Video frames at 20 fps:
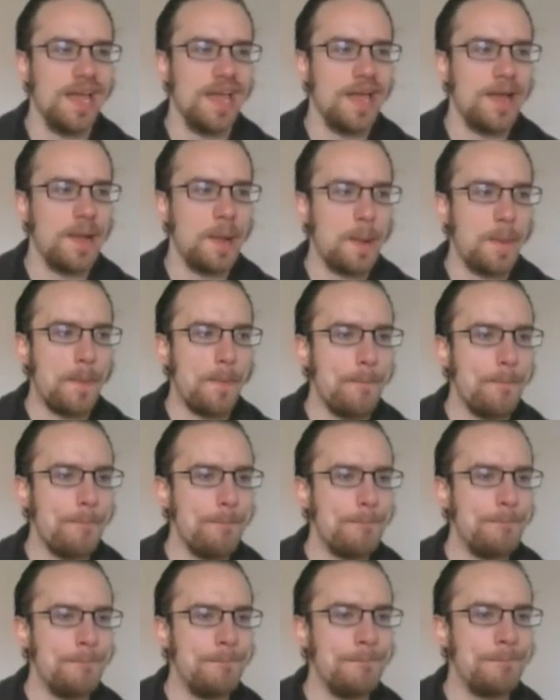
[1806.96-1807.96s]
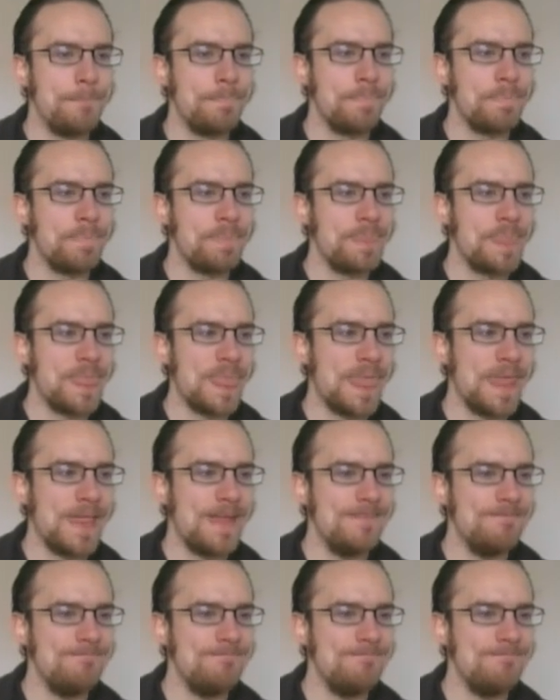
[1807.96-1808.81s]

Nothing is said.